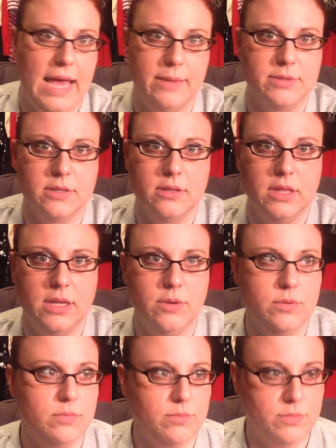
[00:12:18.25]
absolutely
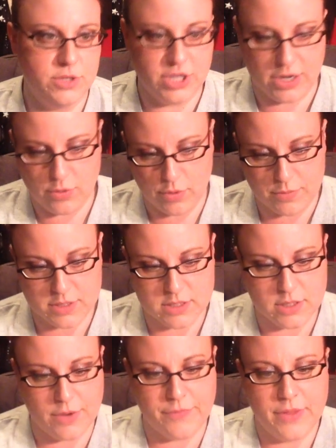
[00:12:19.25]
ginormous.
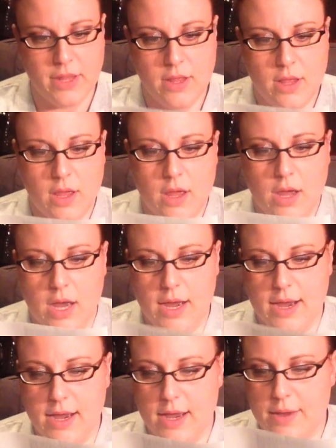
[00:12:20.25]
So,
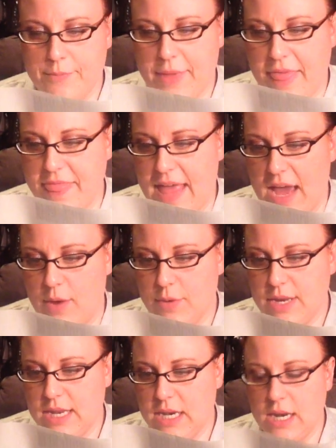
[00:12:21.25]
and that
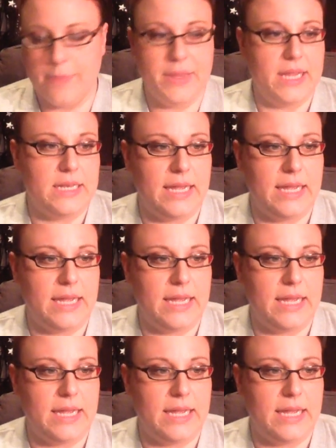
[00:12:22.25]
one ended up being